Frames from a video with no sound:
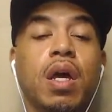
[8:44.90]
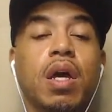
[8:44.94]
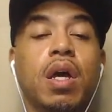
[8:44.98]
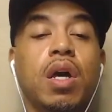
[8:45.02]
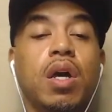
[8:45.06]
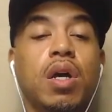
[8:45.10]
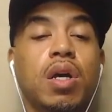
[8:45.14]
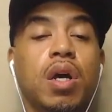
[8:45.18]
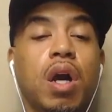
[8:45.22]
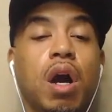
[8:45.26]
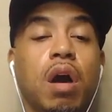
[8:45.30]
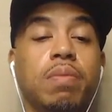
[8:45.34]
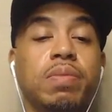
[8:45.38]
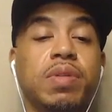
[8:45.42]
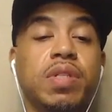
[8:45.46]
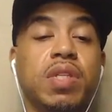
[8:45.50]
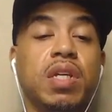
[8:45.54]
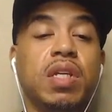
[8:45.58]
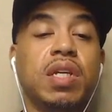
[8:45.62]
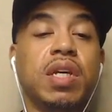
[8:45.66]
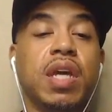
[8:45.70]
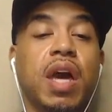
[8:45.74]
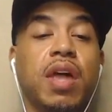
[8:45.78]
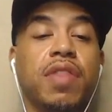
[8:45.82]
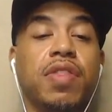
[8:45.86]
comes
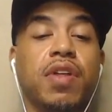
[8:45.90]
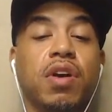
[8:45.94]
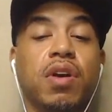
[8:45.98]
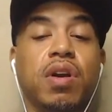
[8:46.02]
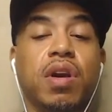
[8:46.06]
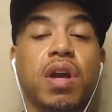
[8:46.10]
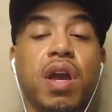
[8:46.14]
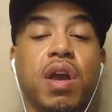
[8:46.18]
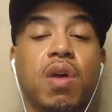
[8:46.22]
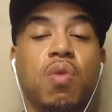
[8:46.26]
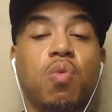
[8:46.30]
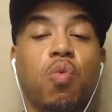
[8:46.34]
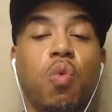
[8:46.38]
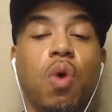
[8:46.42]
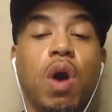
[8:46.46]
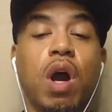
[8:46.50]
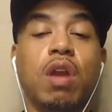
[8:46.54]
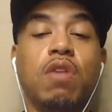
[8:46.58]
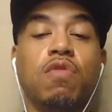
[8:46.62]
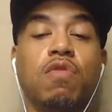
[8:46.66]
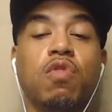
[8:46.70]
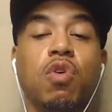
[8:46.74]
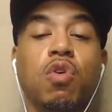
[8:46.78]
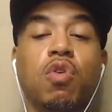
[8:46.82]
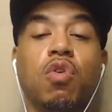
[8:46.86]
together in
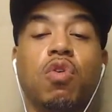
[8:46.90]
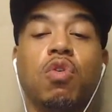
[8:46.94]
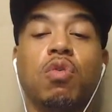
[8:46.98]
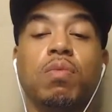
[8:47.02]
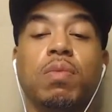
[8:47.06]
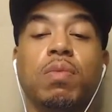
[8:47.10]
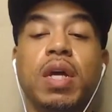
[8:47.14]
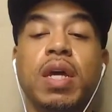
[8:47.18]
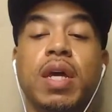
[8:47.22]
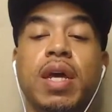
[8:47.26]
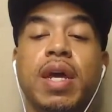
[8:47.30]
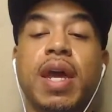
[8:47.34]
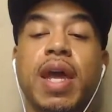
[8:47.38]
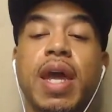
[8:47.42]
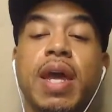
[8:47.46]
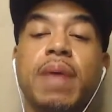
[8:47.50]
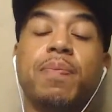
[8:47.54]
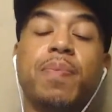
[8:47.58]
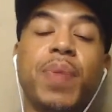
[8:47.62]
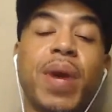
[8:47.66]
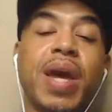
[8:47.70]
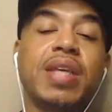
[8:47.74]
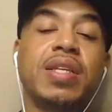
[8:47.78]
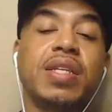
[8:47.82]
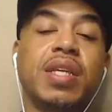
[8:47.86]
one room and
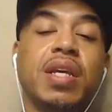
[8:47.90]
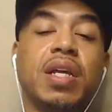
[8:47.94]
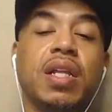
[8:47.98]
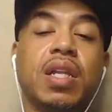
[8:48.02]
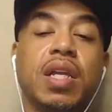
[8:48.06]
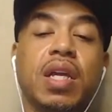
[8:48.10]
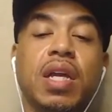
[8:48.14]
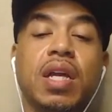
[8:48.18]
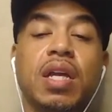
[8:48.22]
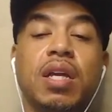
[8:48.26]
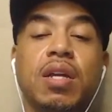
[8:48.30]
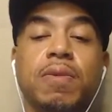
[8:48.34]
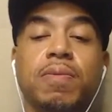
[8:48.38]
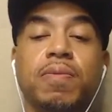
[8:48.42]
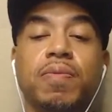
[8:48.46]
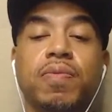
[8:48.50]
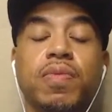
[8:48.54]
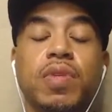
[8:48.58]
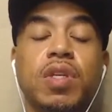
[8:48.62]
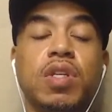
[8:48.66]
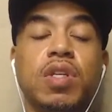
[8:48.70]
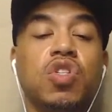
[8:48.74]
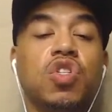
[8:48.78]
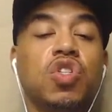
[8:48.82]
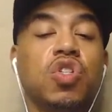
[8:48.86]
basically
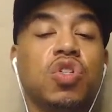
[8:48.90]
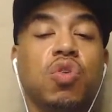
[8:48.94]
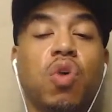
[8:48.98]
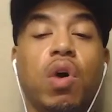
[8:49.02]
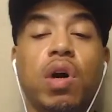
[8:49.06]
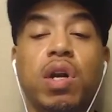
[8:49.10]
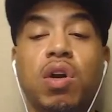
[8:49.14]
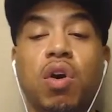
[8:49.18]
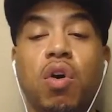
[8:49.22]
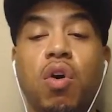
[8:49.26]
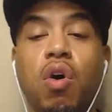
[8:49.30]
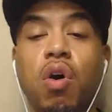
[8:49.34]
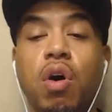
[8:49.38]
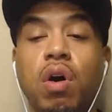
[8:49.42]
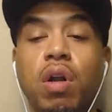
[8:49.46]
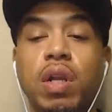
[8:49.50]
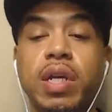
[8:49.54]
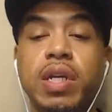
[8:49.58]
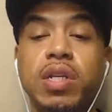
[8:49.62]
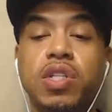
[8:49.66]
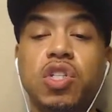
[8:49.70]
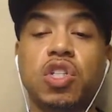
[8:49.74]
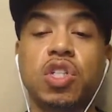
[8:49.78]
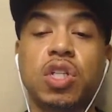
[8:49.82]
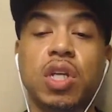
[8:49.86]
sort all
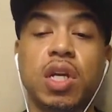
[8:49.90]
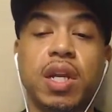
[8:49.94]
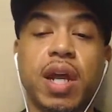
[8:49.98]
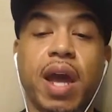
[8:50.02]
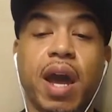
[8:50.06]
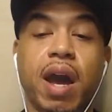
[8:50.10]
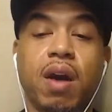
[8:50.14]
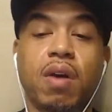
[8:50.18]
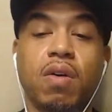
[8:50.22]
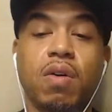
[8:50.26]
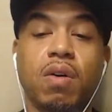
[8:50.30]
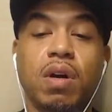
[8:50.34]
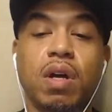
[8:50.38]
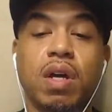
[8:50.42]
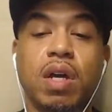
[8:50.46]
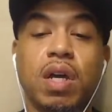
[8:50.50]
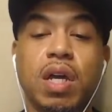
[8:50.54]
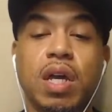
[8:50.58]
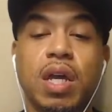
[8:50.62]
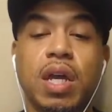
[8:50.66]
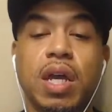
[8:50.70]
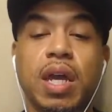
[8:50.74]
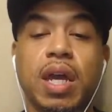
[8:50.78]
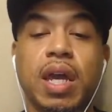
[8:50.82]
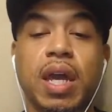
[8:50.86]
this shit out
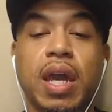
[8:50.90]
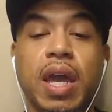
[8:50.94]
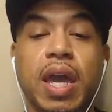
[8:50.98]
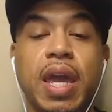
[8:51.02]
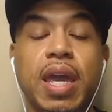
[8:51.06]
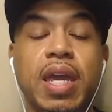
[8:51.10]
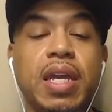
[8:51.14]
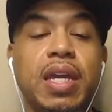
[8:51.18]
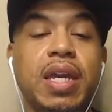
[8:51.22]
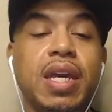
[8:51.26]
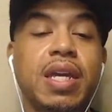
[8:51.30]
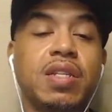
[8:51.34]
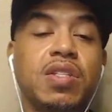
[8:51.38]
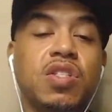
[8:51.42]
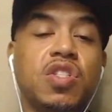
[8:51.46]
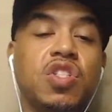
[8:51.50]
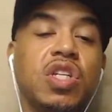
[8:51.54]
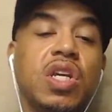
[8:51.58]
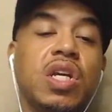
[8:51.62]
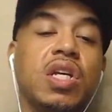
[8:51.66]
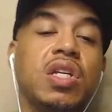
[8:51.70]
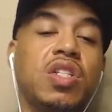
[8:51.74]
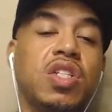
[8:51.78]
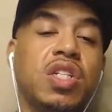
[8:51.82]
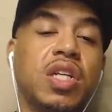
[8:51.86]
and get
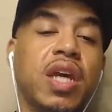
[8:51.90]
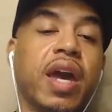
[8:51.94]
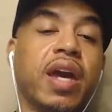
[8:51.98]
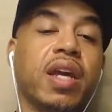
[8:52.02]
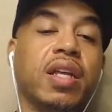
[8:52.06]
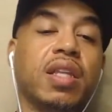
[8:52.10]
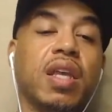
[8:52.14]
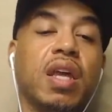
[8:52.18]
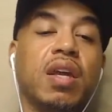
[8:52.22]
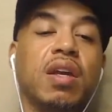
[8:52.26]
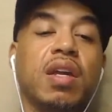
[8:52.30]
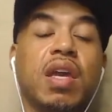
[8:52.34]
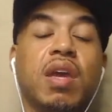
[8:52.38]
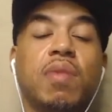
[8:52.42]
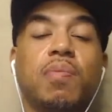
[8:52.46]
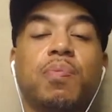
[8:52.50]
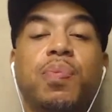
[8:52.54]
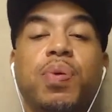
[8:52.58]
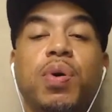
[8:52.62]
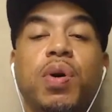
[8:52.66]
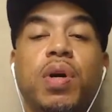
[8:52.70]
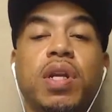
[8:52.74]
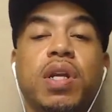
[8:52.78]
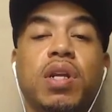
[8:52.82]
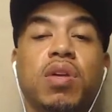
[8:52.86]
G-checked and get
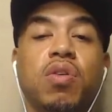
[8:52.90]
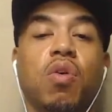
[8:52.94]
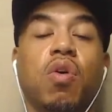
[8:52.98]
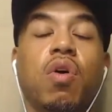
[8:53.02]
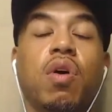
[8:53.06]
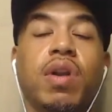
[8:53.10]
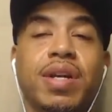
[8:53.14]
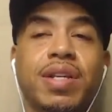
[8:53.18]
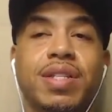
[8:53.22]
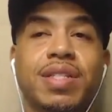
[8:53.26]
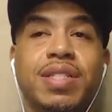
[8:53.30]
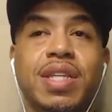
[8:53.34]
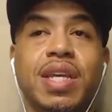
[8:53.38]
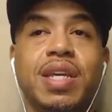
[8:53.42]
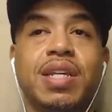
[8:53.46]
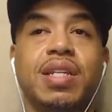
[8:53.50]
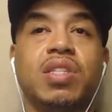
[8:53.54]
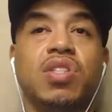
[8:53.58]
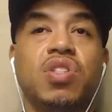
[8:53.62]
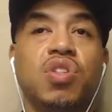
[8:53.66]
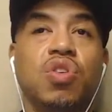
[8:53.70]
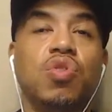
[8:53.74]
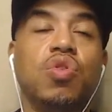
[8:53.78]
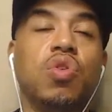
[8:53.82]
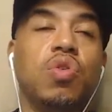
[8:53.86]
put in order.
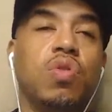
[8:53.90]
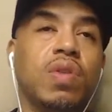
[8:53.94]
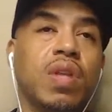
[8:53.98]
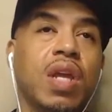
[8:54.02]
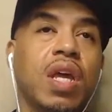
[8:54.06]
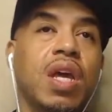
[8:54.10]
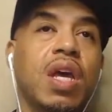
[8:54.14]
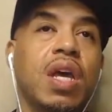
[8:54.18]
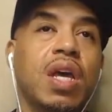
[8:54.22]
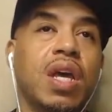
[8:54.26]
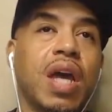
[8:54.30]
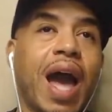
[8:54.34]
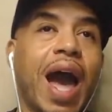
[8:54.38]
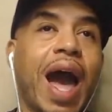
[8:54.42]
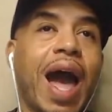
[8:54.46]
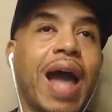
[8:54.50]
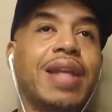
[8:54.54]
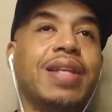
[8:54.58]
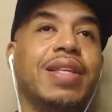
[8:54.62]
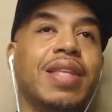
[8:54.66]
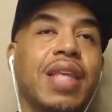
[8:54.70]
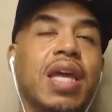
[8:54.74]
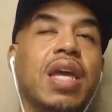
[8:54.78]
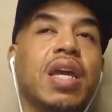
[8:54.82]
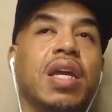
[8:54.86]
I
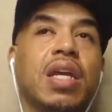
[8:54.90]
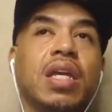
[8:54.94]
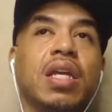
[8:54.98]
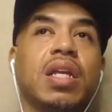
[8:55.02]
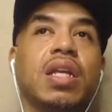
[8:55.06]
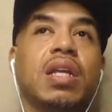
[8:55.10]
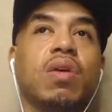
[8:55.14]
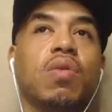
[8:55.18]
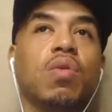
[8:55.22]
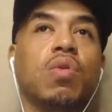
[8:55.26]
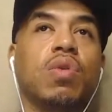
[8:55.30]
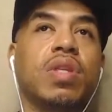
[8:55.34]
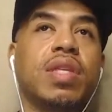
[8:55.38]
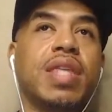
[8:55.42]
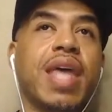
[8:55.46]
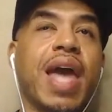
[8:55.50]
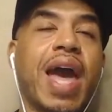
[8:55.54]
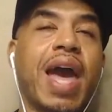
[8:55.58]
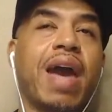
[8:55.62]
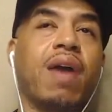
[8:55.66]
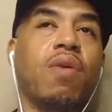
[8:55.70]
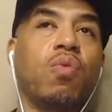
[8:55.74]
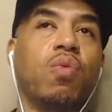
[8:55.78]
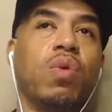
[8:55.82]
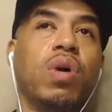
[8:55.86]
think
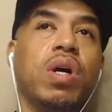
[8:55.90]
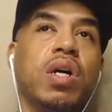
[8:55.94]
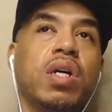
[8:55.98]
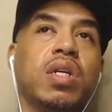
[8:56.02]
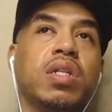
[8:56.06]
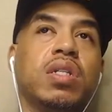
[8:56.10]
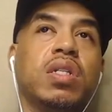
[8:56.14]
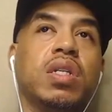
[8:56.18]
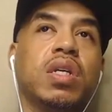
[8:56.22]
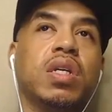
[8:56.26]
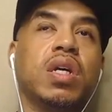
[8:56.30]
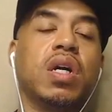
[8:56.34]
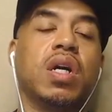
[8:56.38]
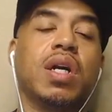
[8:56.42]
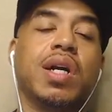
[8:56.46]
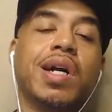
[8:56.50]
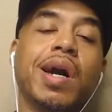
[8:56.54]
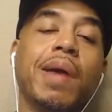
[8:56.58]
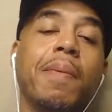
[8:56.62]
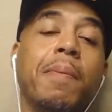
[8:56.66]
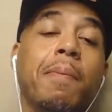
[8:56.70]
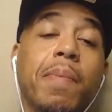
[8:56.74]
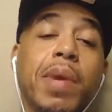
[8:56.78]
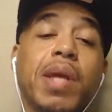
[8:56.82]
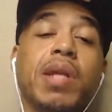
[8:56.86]
that was
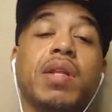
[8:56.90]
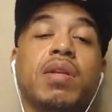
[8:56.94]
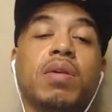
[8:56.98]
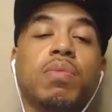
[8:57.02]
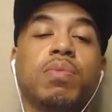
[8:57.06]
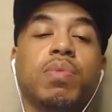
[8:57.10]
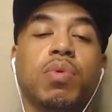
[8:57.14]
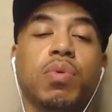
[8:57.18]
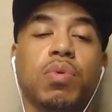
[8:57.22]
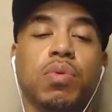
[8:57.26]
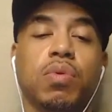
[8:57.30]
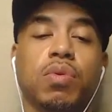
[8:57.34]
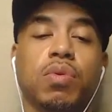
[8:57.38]
commendable.